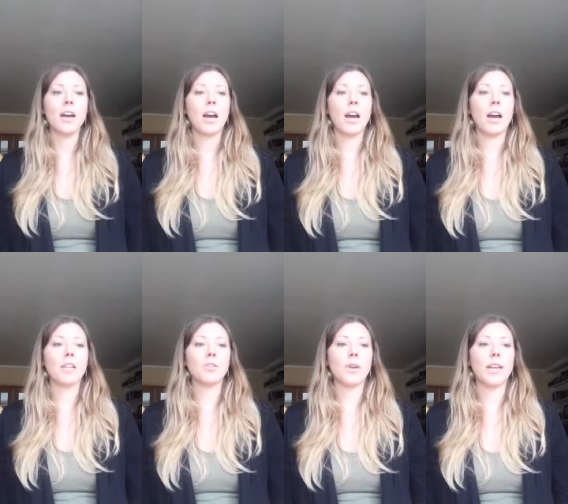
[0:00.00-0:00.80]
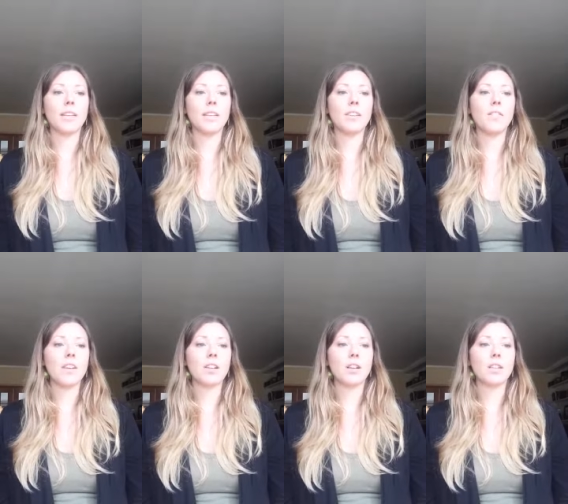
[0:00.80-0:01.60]
Uh, do I need to
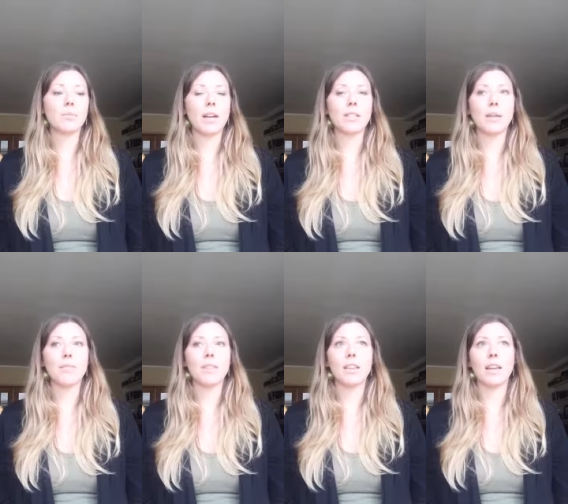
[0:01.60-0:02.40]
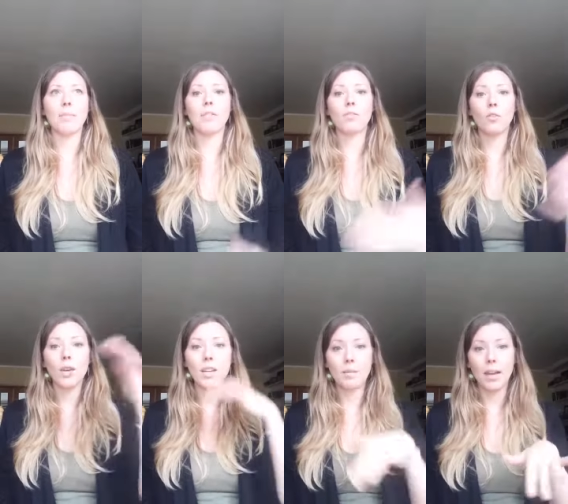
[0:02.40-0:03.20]
feel or express something that I'm
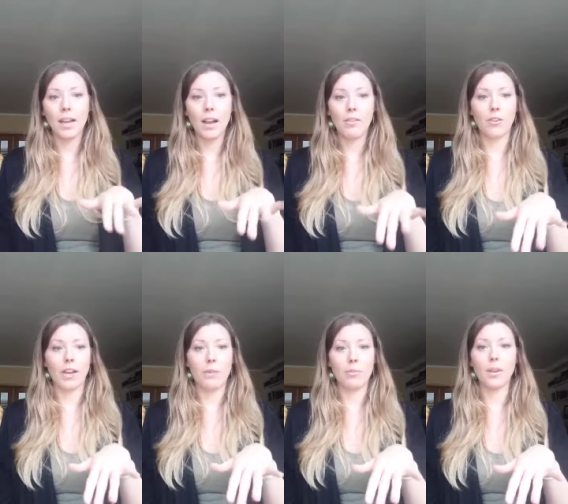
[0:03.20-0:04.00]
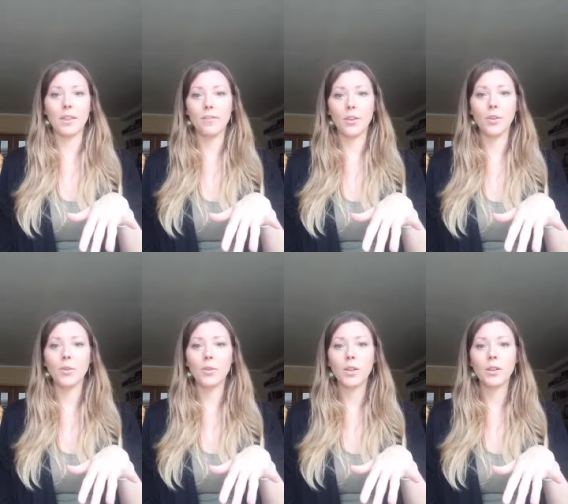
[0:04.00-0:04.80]
avoiding by covering up with
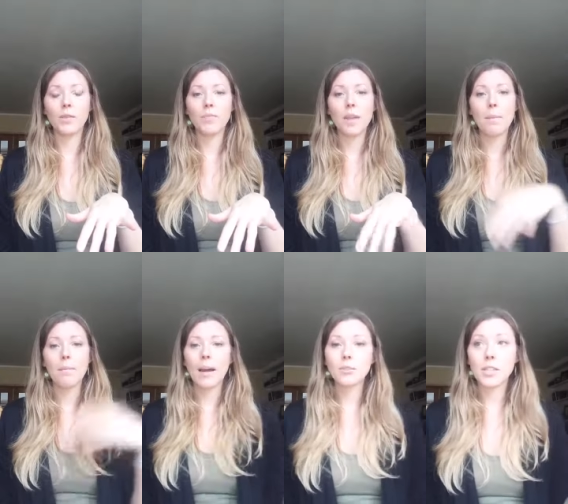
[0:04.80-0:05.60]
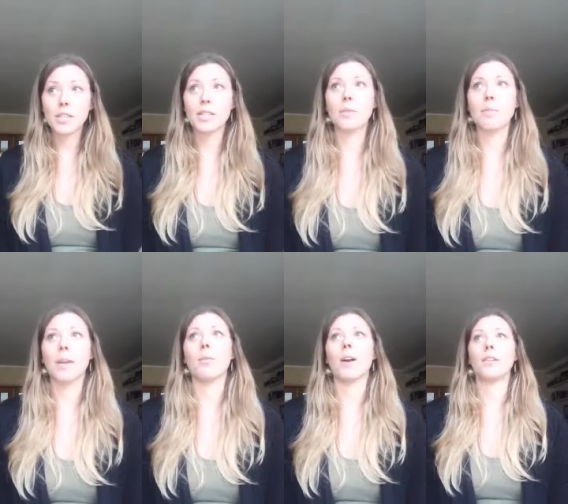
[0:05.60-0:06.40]
food? Boundaries is a
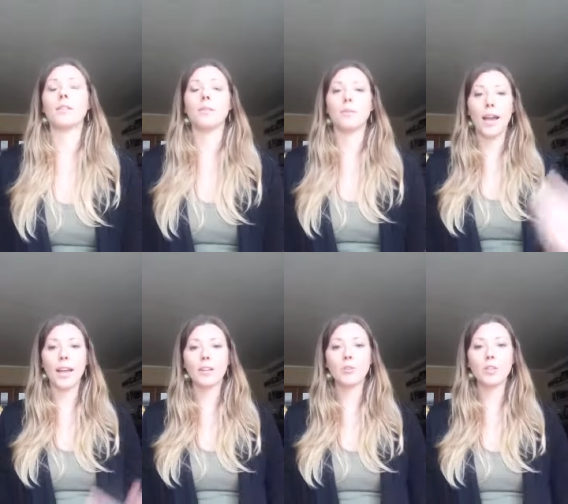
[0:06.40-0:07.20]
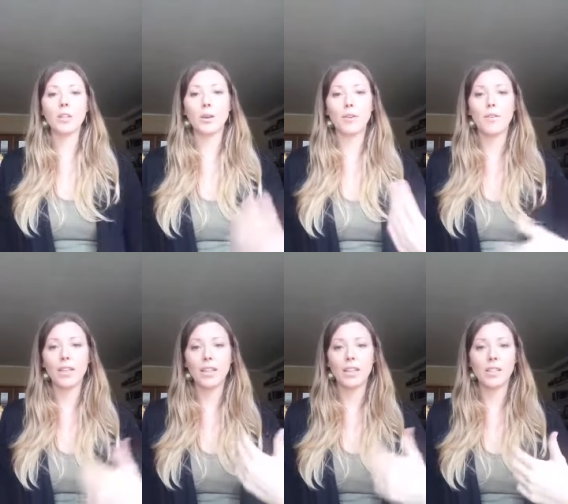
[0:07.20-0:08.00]
big one, right? Usually we're
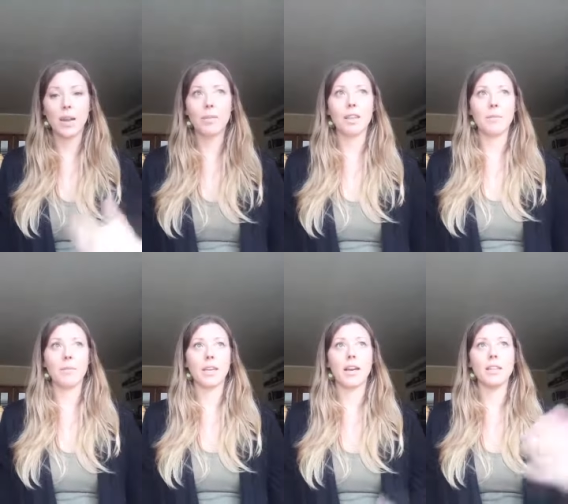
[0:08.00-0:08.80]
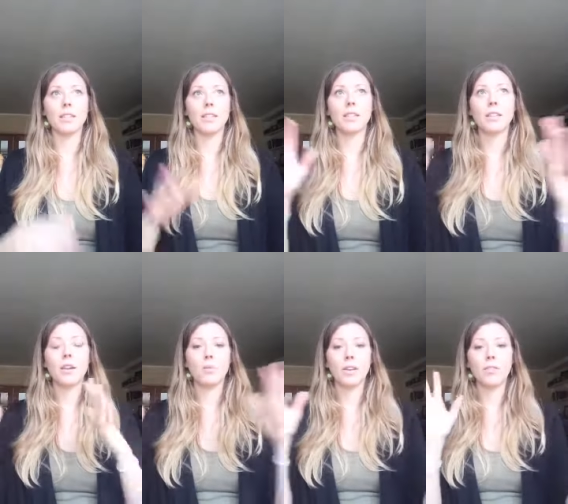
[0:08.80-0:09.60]
feeling something because
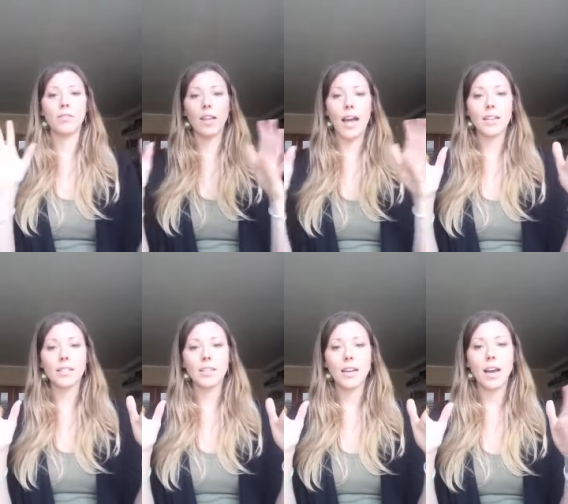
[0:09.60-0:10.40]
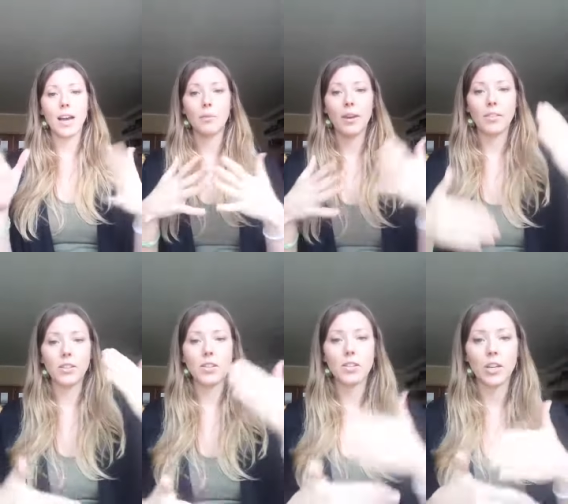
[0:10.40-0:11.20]
we've let, um, we
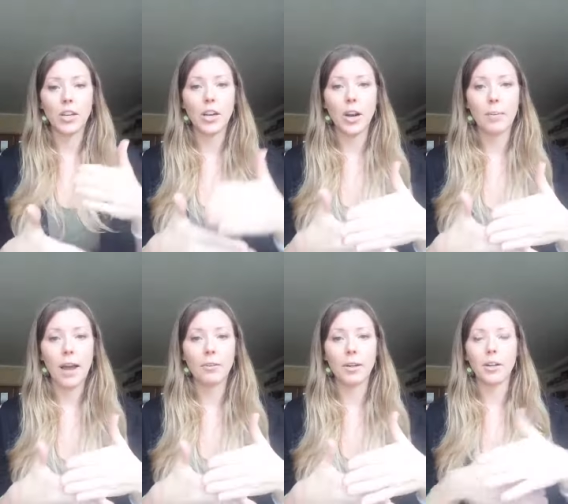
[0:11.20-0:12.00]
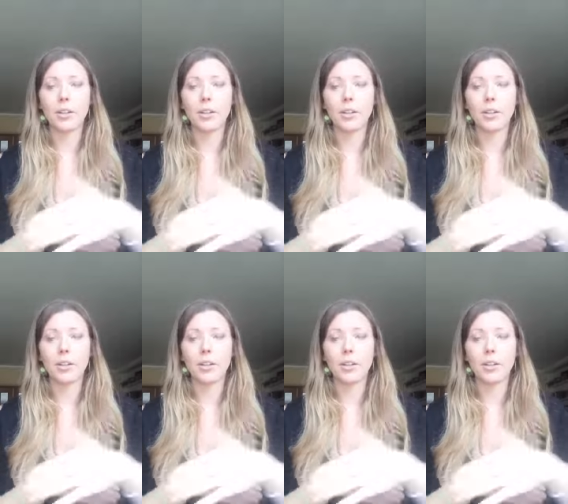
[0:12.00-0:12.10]
haven't stood in our power or